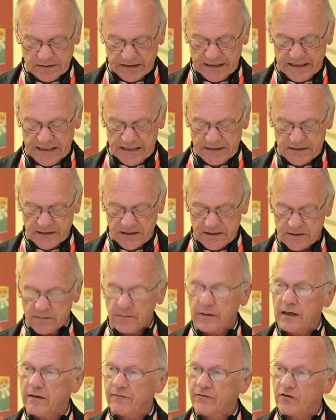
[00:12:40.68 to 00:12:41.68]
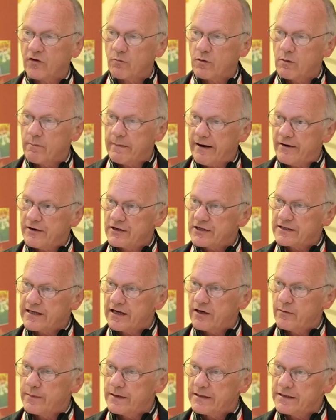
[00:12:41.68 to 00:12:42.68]
AIDS, informal marriage
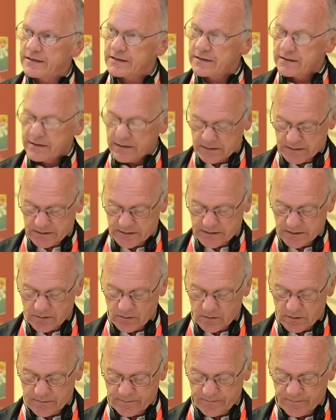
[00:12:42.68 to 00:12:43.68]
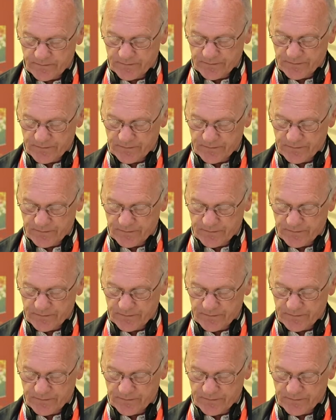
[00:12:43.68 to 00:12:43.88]
ceremonies, and so on.